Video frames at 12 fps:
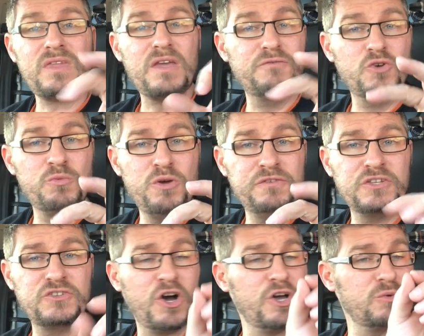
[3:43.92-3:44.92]
If you're moving a
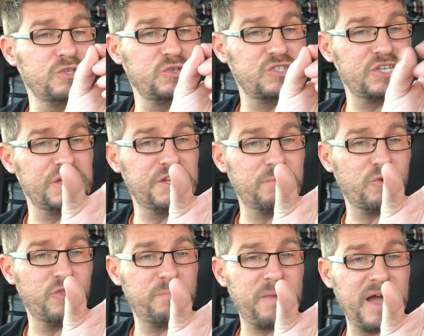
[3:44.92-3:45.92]
dial and you see a number
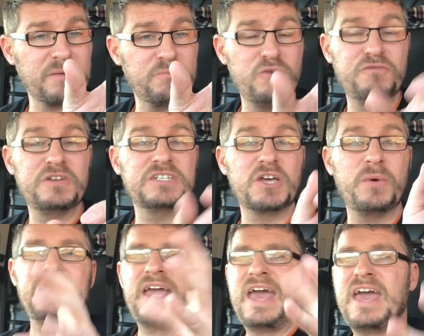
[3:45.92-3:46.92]
on the back moving, it's
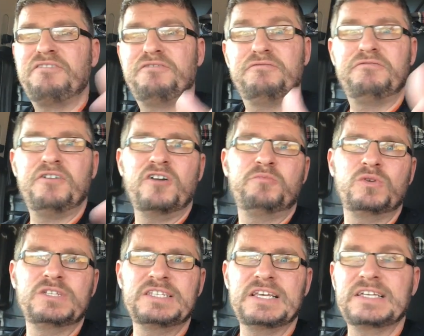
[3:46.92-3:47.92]
going
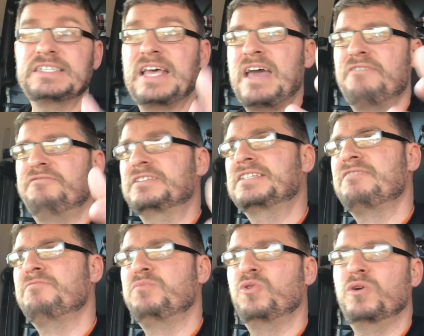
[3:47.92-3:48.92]
f5.6,
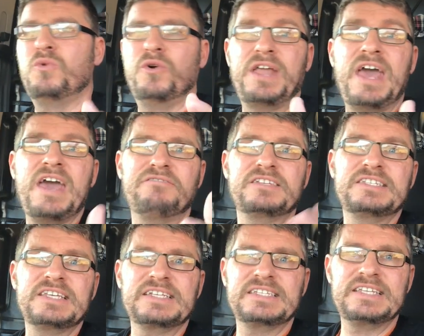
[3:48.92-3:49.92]
f7.1,
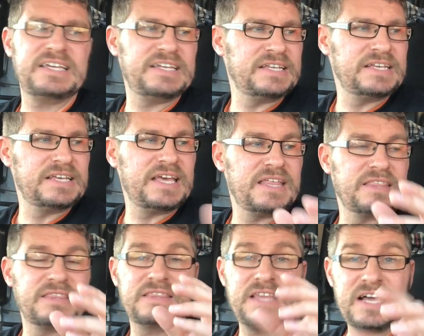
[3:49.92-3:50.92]
f16,
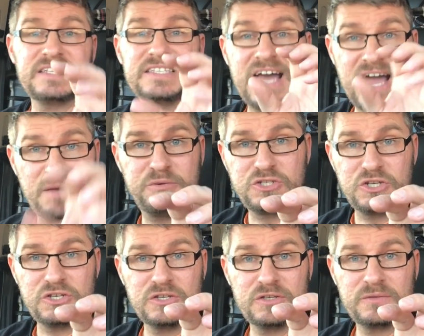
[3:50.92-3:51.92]
that's the
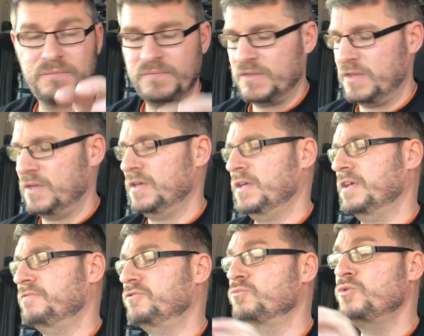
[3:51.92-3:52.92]
aperture.
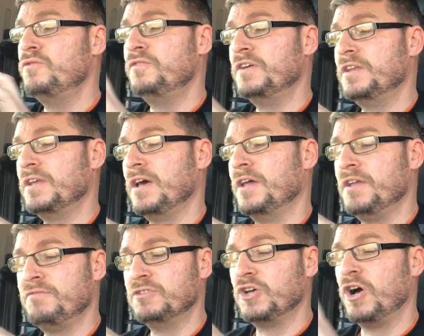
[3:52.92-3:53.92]
If you're moving
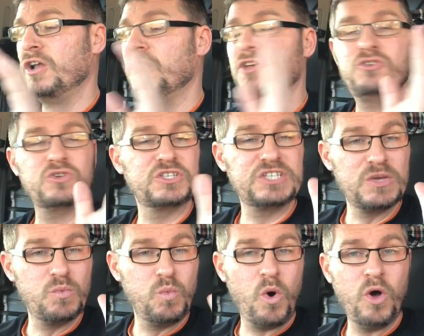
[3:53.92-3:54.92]
another dial and you can see
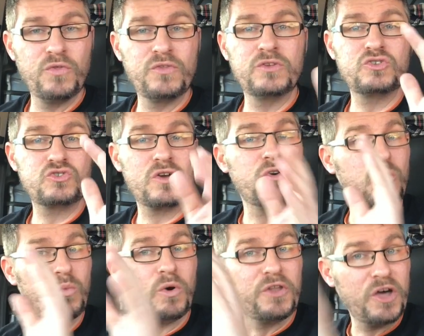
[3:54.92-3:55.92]
1 stroke
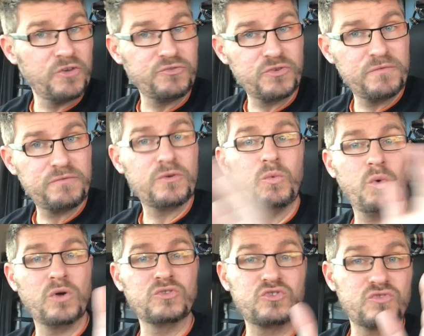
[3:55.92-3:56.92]
100th,
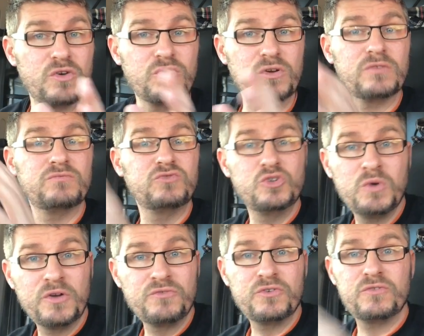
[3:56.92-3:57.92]
1 stroke
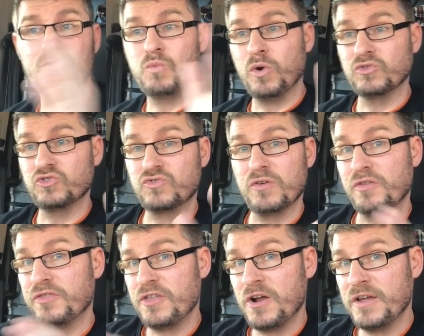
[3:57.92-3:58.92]
200th, 1 stroke
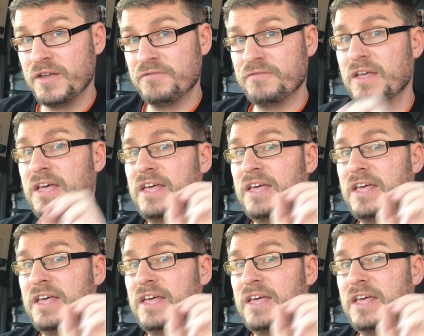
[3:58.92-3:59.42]
30th,